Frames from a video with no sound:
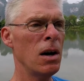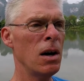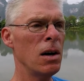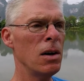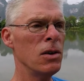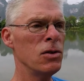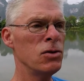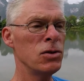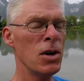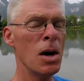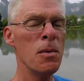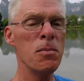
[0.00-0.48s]

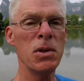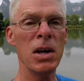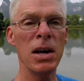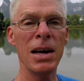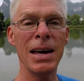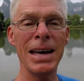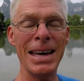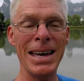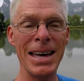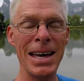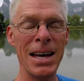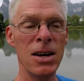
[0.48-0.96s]

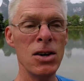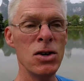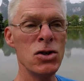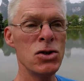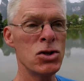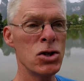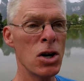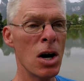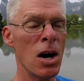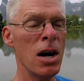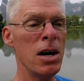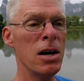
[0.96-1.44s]
something in
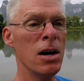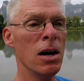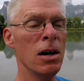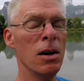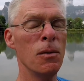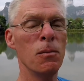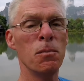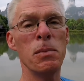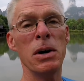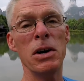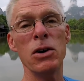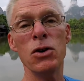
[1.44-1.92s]
China,
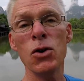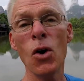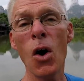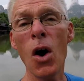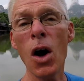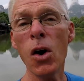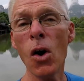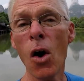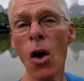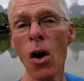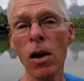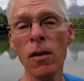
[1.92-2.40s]
but
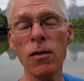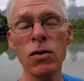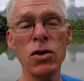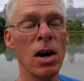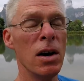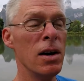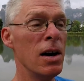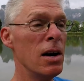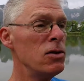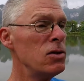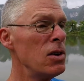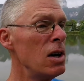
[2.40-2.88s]
not all of
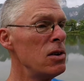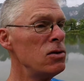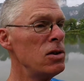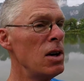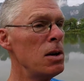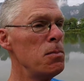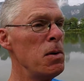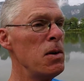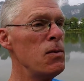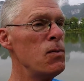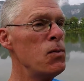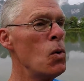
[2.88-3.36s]
China. As I
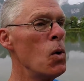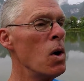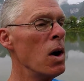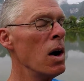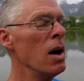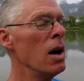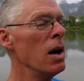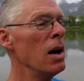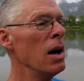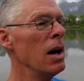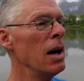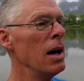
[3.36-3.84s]
said before,
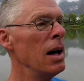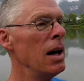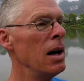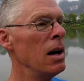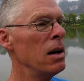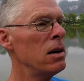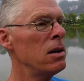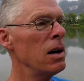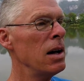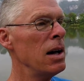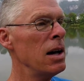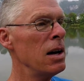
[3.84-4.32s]

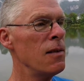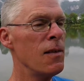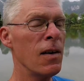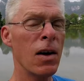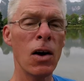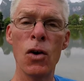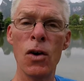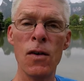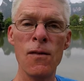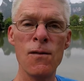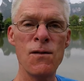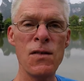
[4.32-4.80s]

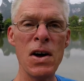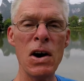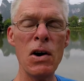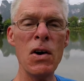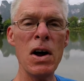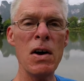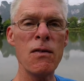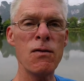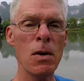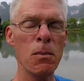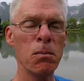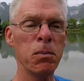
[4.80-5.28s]
it could
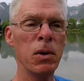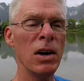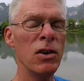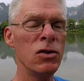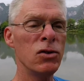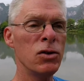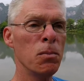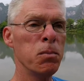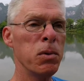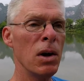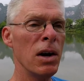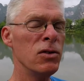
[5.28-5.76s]
vary from
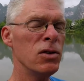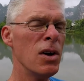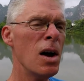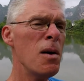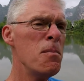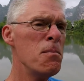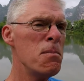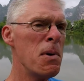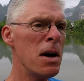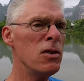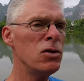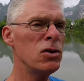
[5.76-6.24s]
place to place.
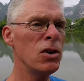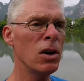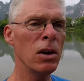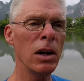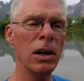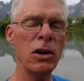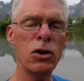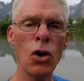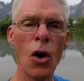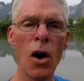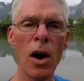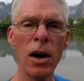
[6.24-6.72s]
I'm
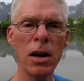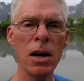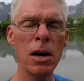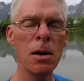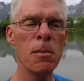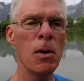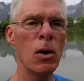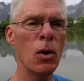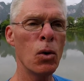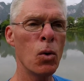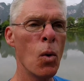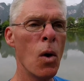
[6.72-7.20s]
basically
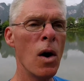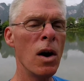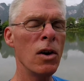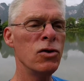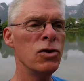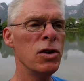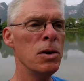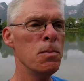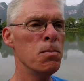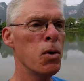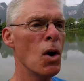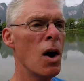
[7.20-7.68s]
talking about
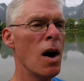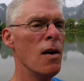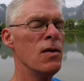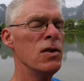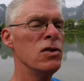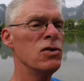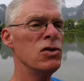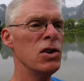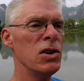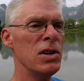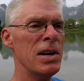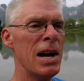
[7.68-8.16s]
Guangxi
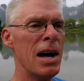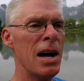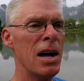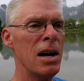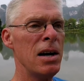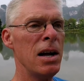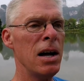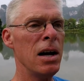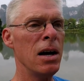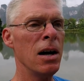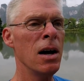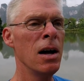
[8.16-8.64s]
province and
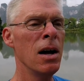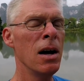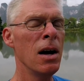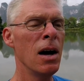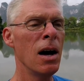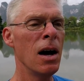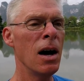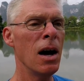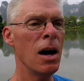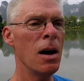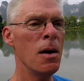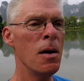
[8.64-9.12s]
Nanning.
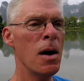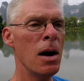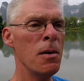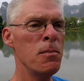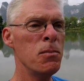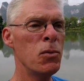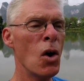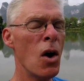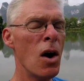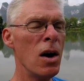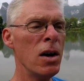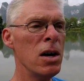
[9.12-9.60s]

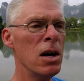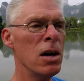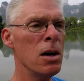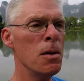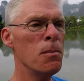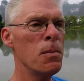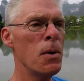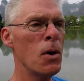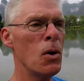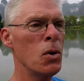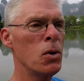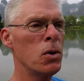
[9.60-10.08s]
I'm talking
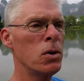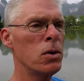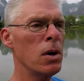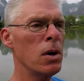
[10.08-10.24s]
about